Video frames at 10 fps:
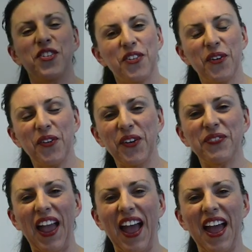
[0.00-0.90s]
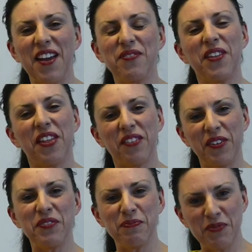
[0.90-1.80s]
So, um,
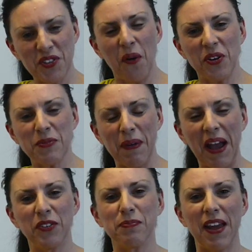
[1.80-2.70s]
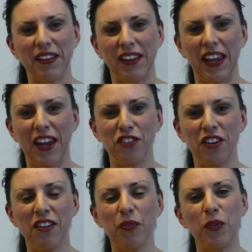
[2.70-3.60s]
we've talked about
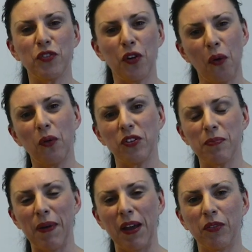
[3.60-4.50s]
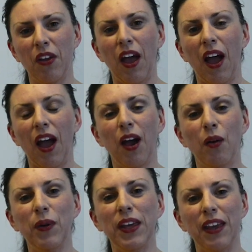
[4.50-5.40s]
medications, we've talked about
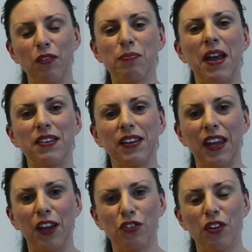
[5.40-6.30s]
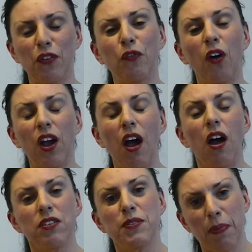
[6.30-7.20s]
how we give medications for
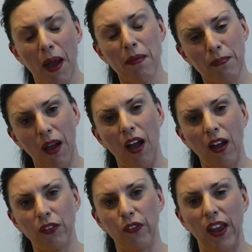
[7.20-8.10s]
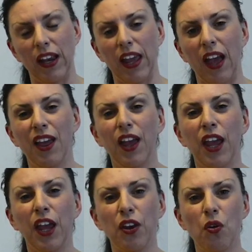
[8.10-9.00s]
can't pump heart failure
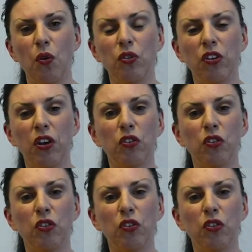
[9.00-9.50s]
in order